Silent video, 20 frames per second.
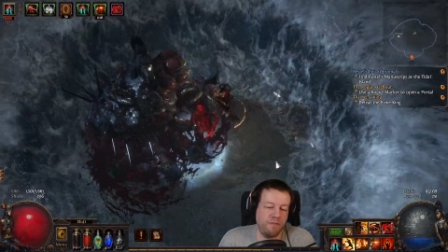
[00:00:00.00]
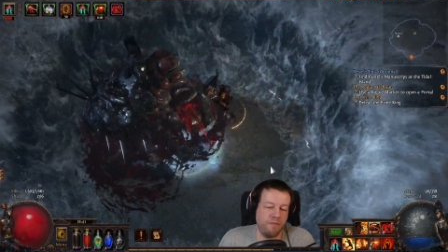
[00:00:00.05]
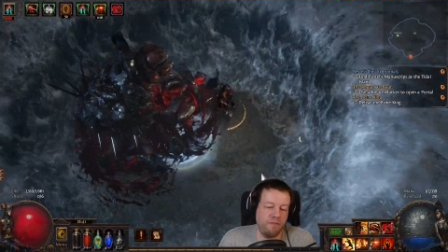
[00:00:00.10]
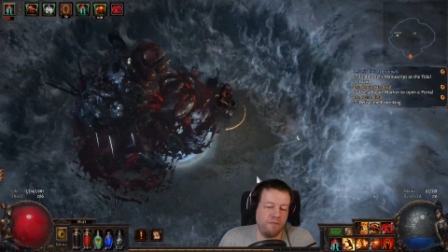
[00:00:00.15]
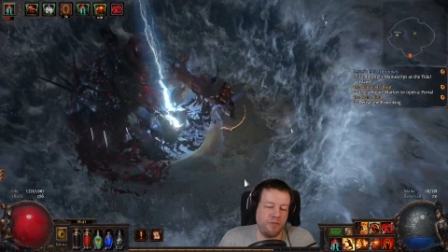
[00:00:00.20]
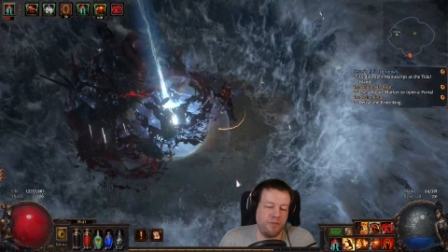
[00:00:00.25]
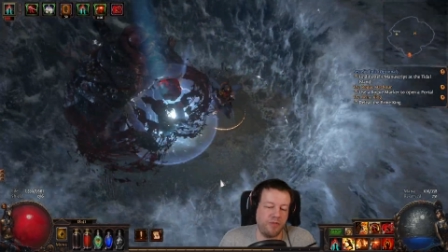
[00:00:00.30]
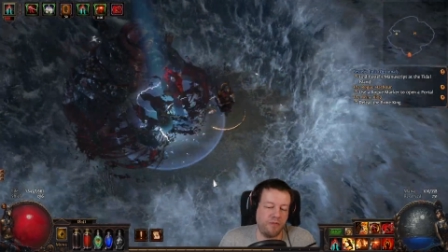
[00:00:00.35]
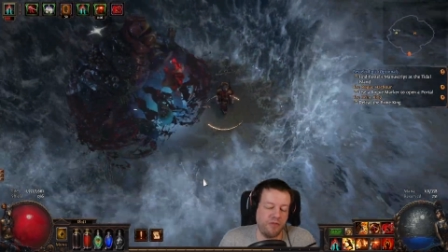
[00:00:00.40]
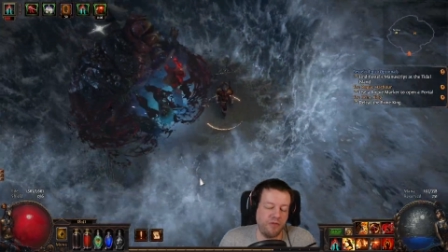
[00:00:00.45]

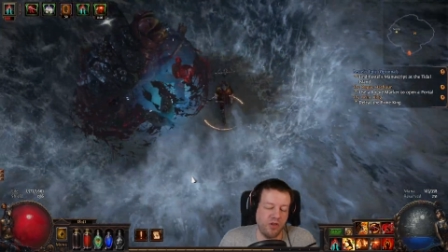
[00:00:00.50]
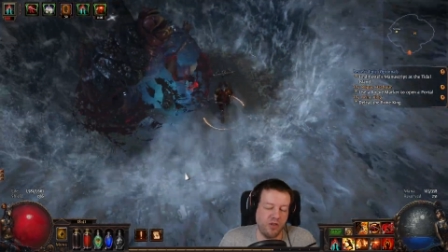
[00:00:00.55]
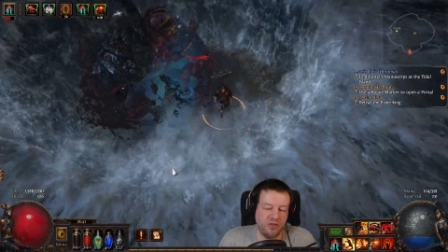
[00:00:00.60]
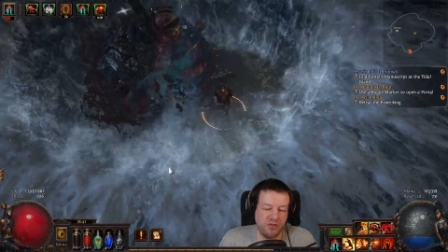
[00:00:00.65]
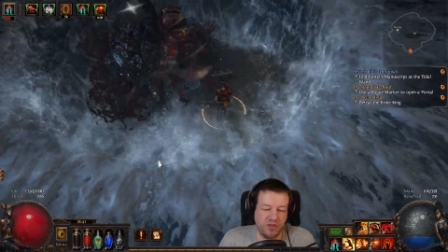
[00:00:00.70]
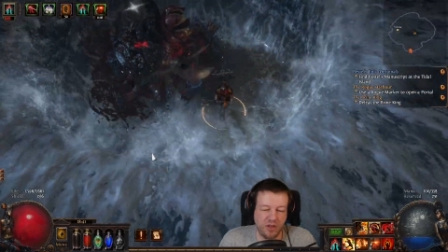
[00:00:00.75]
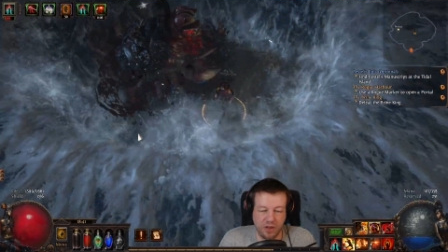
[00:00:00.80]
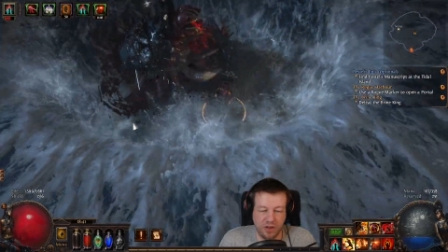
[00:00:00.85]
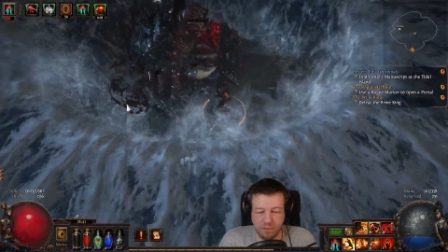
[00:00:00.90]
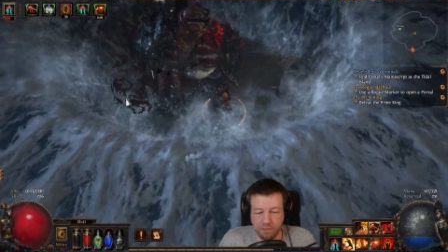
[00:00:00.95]
the first
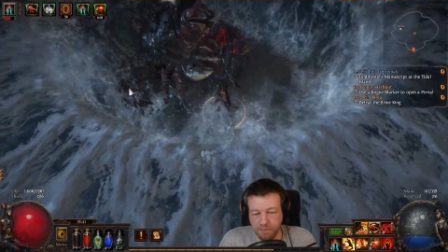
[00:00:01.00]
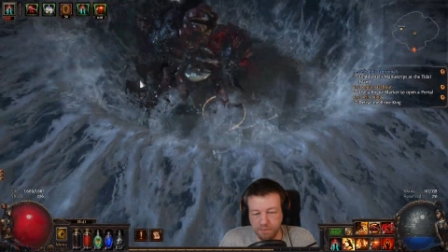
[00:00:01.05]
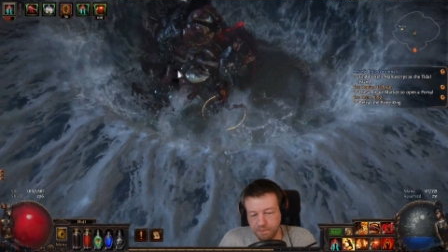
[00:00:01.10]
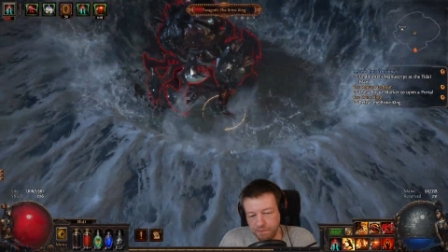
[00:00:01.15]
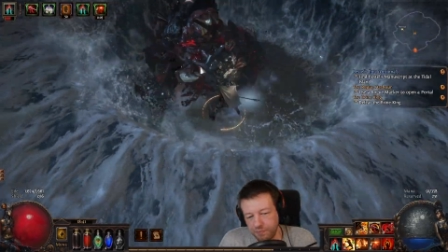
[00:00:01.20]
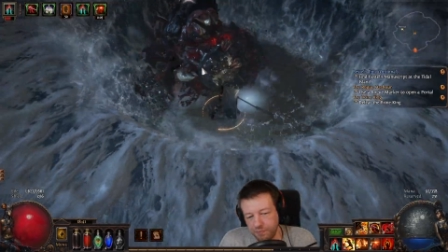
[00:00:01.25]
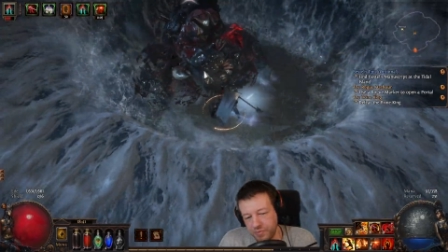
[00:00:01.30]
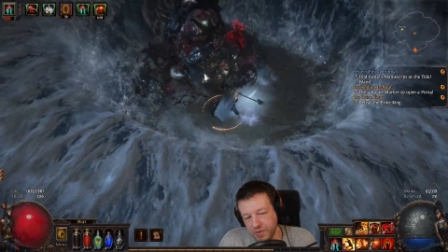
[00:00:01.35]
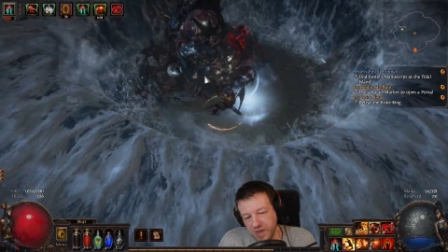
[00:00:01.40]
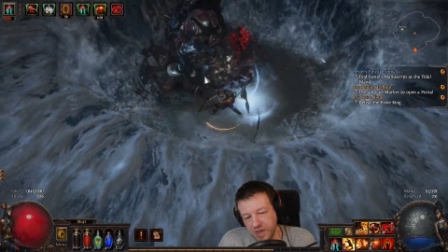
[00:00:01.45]
time,
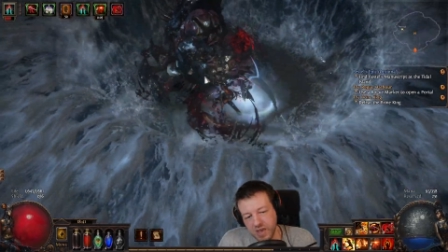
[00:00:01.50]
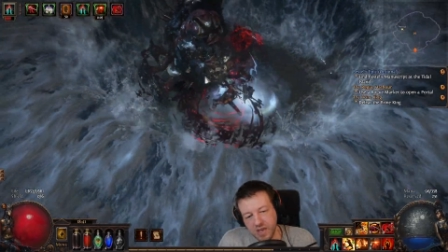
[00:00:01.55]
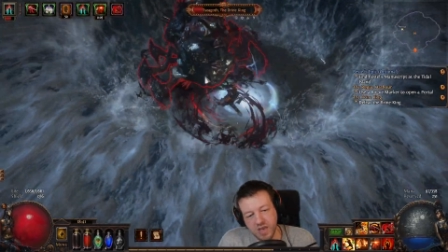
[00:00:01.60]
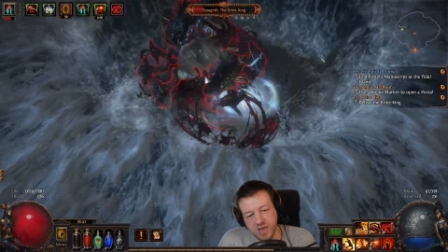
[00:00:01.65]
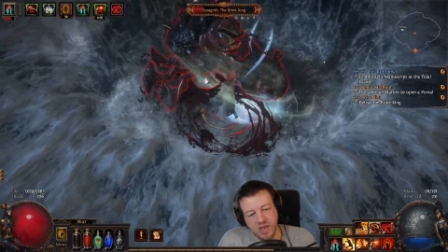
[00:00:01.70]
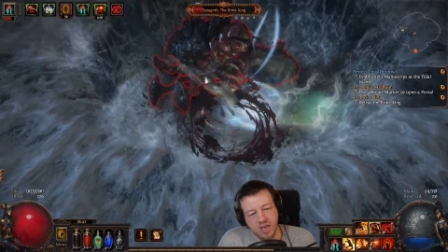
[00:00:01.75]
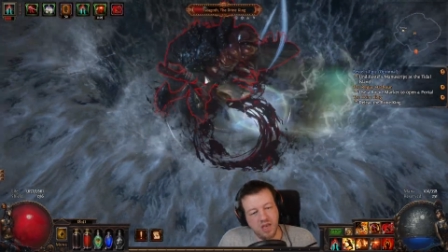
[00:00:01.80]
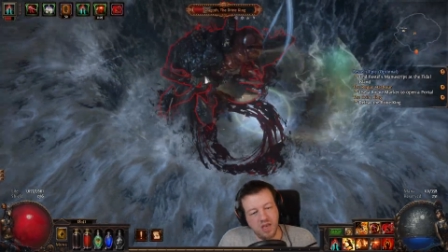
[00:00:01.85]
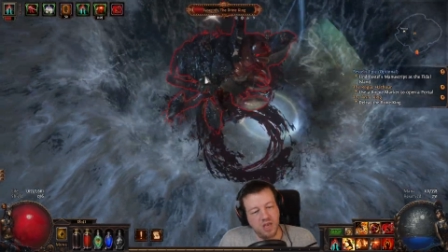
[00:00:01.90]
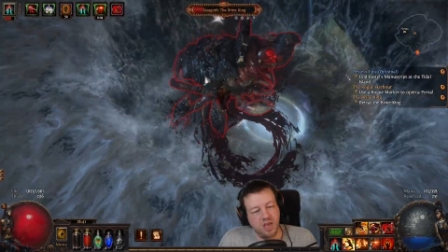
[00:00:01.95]

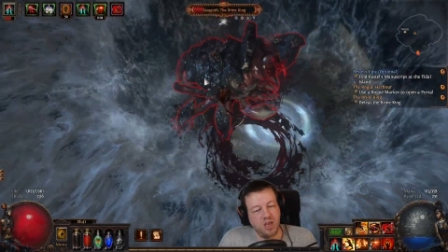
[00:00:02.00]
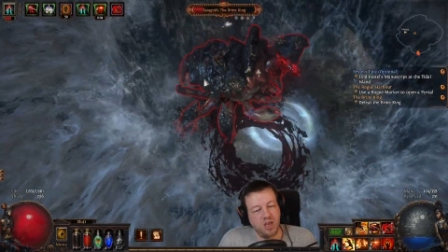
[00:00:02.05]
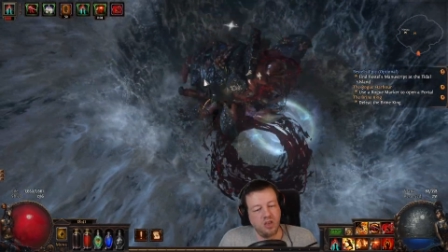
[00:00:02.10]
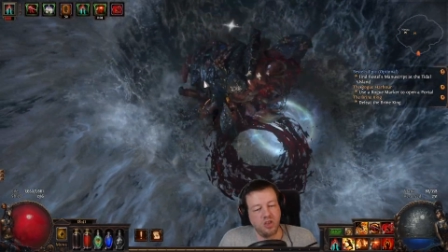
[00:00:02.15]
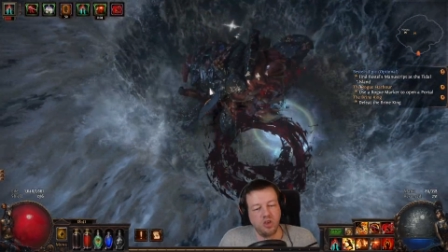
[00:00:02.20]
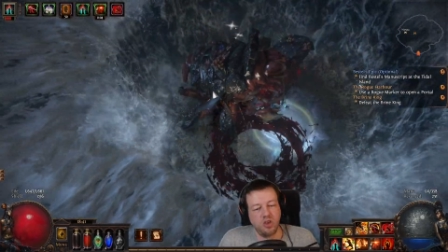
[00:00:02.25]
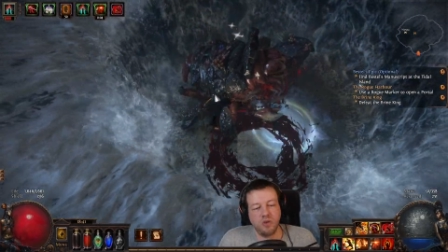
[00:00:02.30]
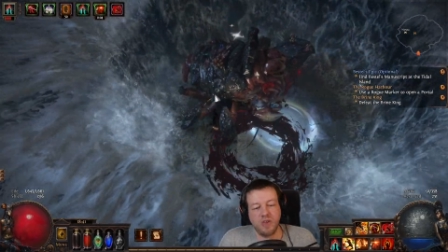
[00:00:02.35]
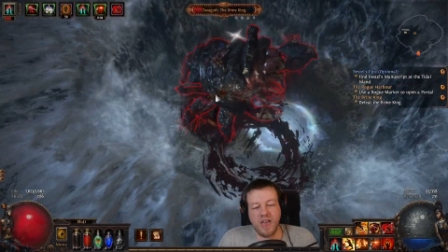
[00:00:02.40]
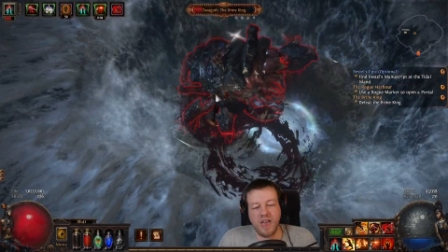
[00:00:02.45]

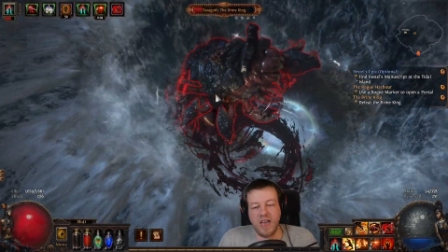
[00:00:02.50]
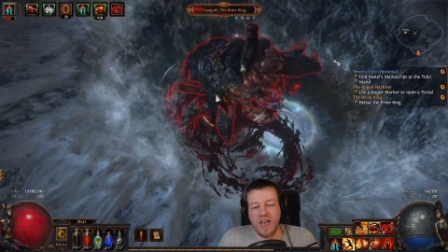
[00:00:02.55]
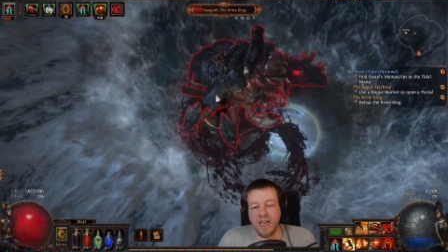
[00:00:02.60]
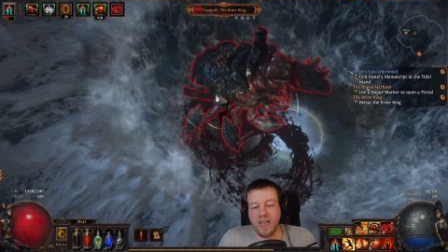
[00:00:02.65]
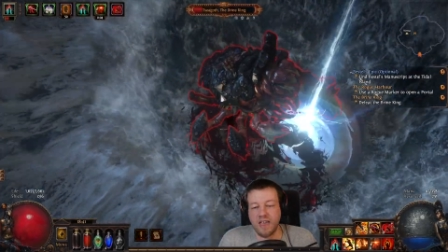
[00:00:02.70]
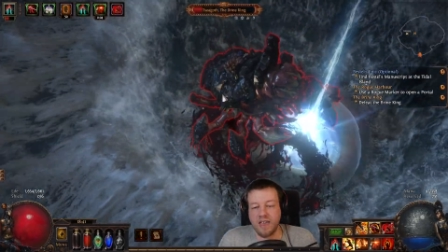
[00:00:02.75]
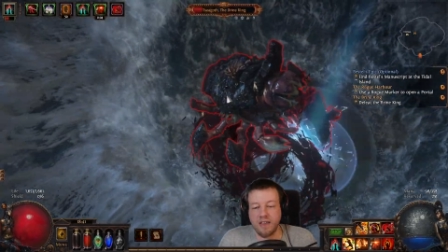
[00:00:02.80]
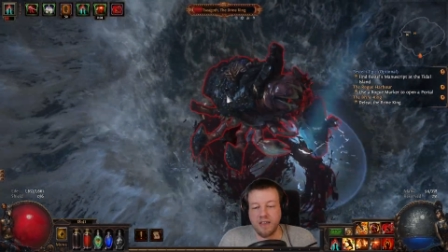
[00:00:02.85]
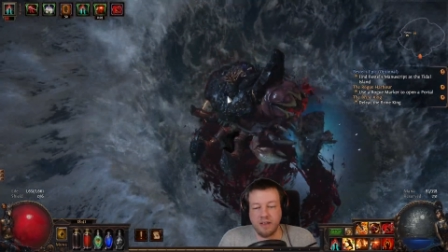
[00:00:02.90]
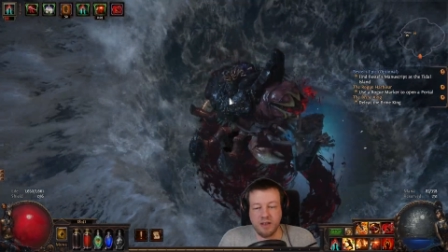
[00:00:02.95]
you get
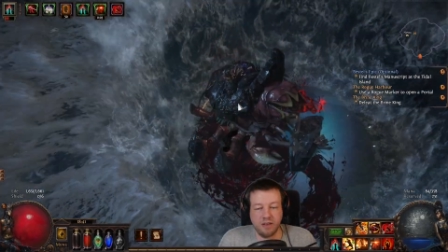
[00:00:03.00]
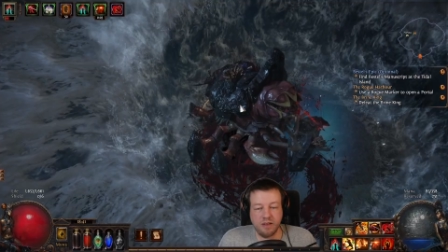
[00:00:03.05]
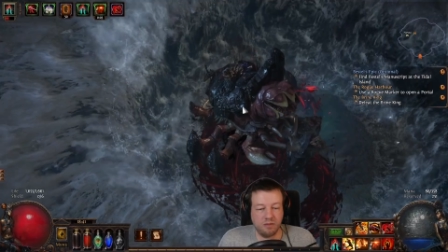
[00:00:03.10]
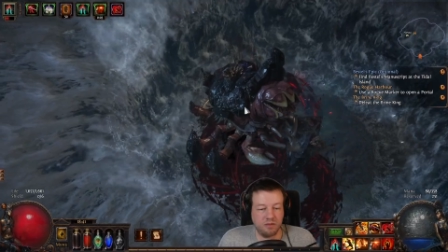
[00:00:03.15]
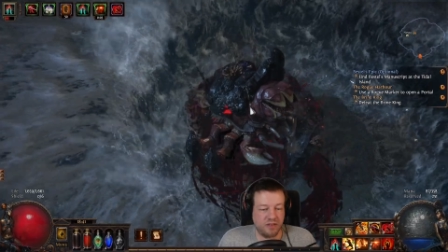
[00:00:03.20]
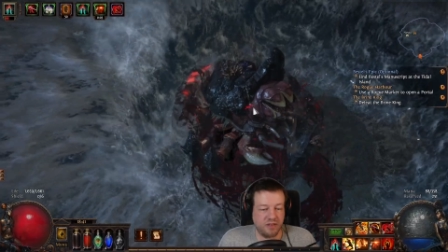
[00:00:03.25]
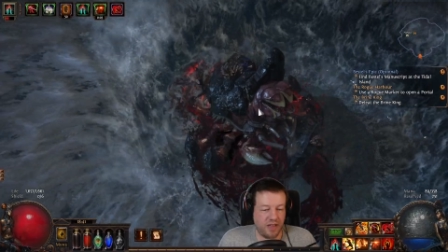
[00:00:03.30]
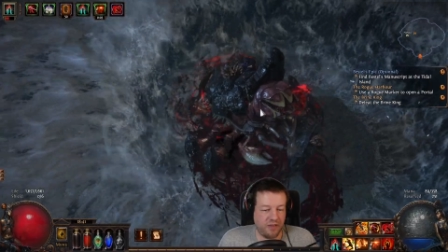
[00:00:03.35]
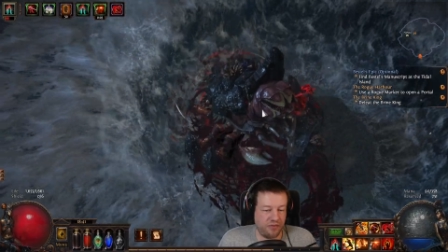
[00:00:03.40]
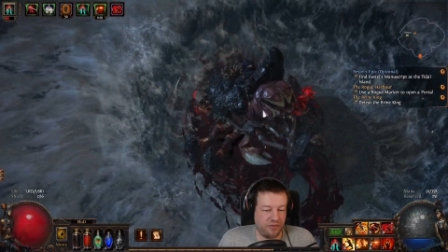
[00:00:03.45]
a little
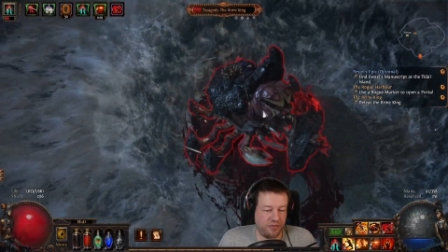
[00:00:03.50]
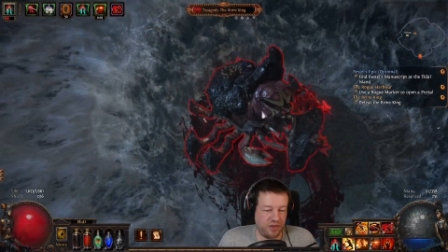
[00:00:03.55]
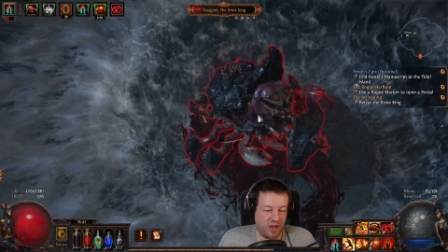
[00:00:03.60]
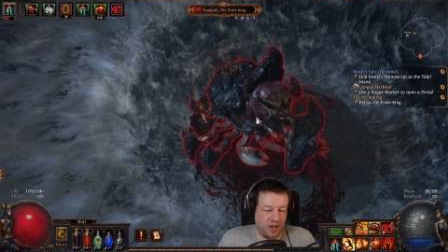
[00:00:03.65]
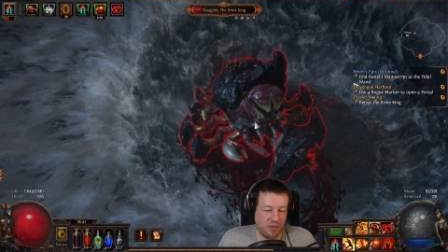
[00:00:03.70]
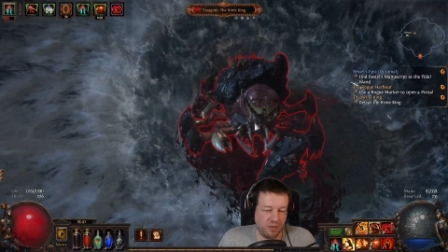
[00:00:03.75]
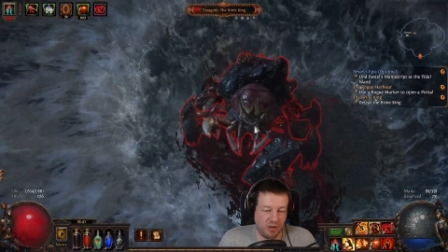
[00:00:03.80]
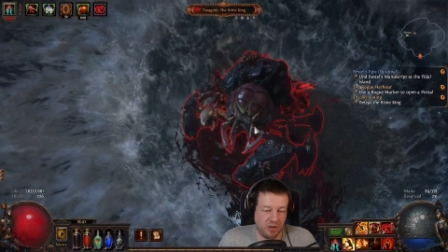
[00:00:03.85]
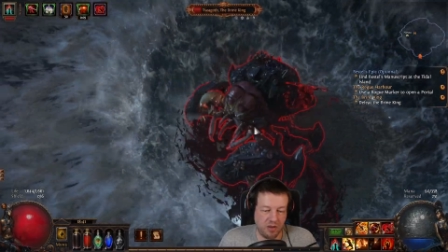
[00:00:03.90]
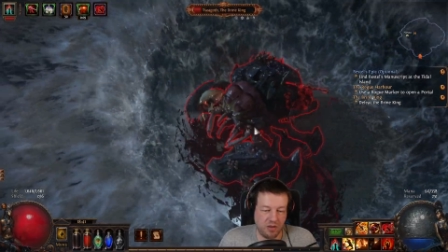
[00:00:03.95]
death
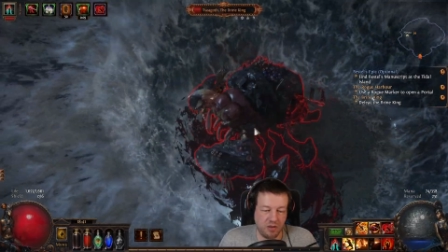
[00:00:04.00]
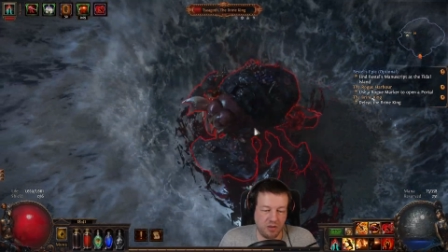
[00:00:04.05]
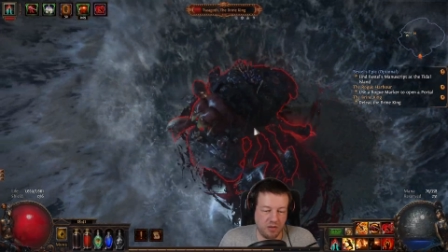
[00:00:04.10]
timer